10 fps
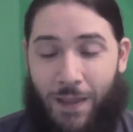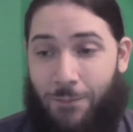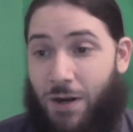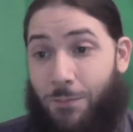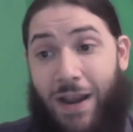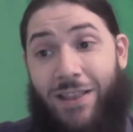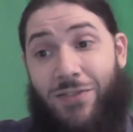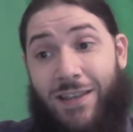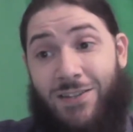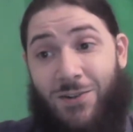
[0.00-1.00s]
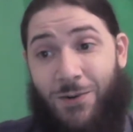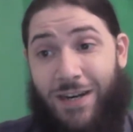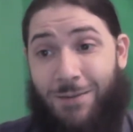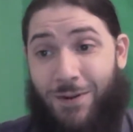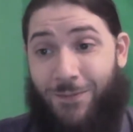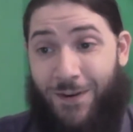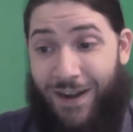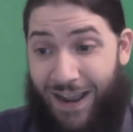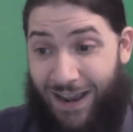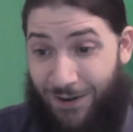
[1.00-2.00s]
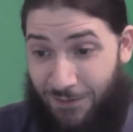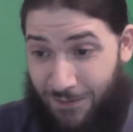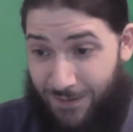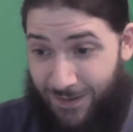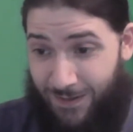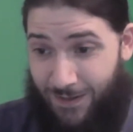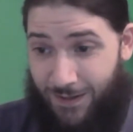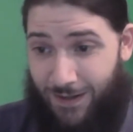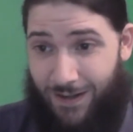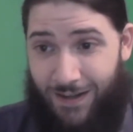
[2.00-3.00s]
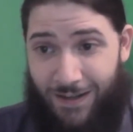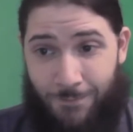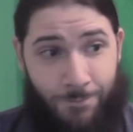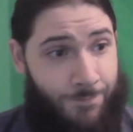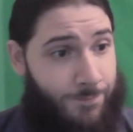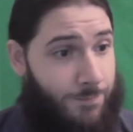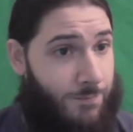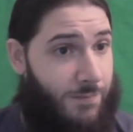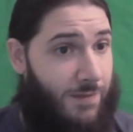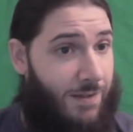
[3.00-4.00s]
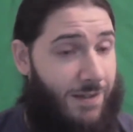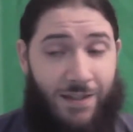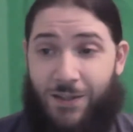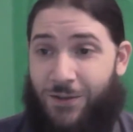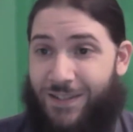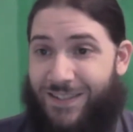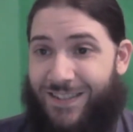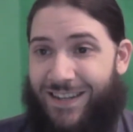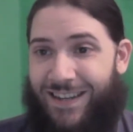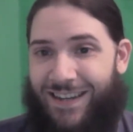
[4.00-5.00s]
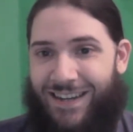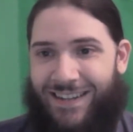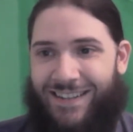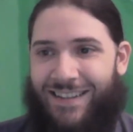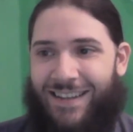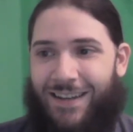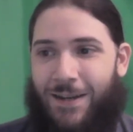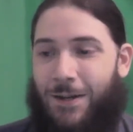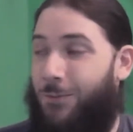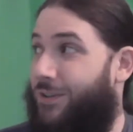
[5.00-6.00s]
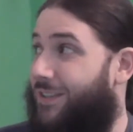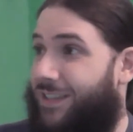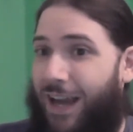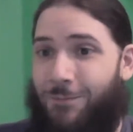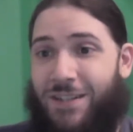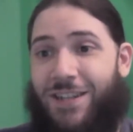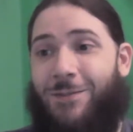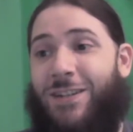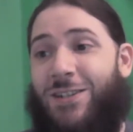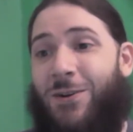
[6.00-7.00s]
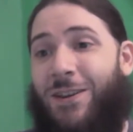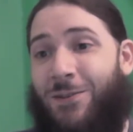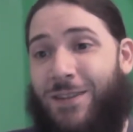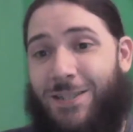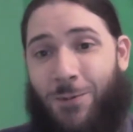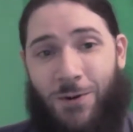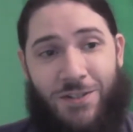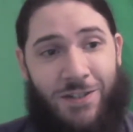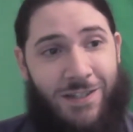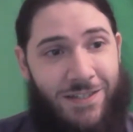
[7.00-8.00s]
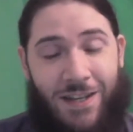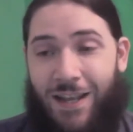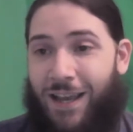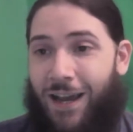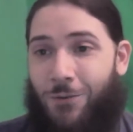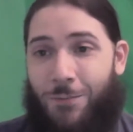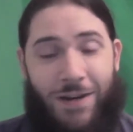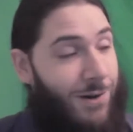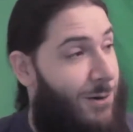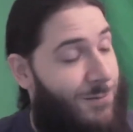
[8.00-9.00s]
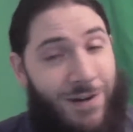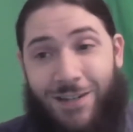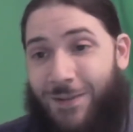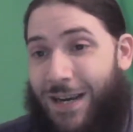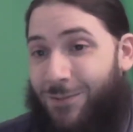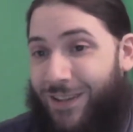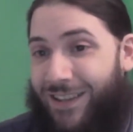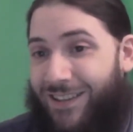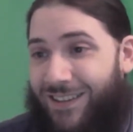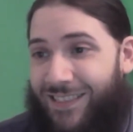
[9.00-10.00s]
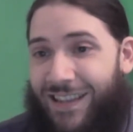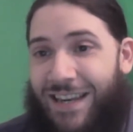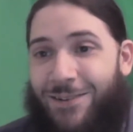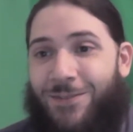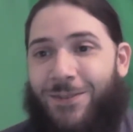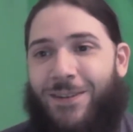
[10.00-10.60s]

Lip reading: going to paint things green, but for now, um, you can see, I'm just going to be showing you this portion because I want my girlfriend to be able to leave.